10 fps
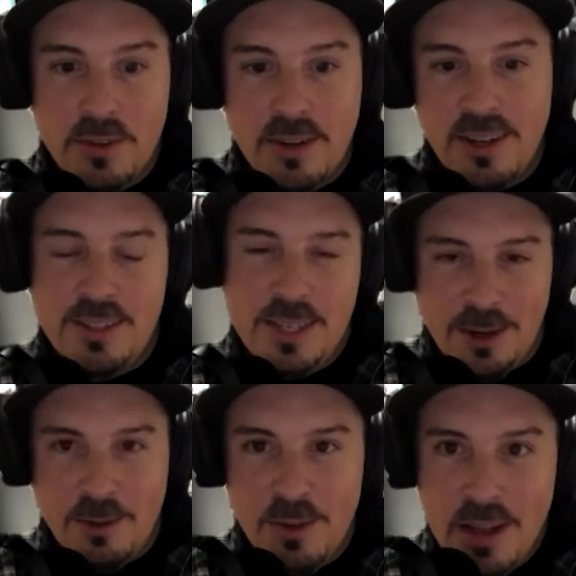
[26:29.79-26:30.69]
Because, you
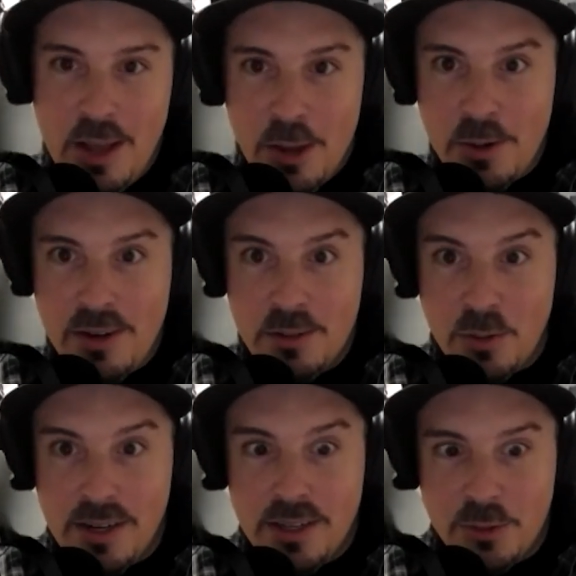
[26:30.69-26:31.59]
know, who doesn't
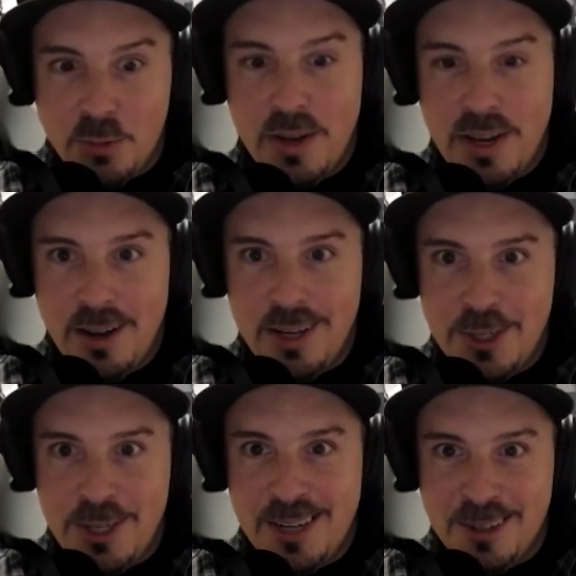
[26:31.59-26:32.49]
want to swing on a
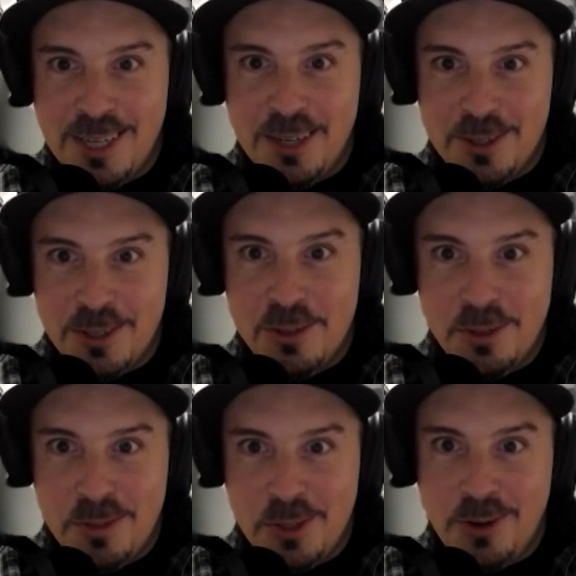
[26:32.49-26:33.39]
chandelier or do mm-hmm.
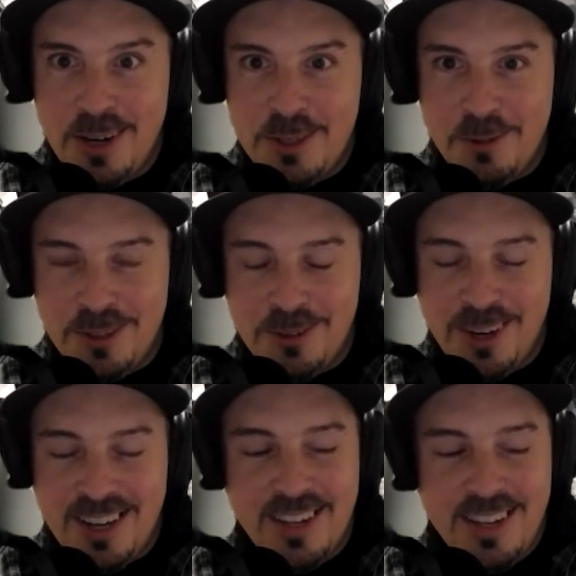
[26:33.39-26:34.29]
something crazy with it, right?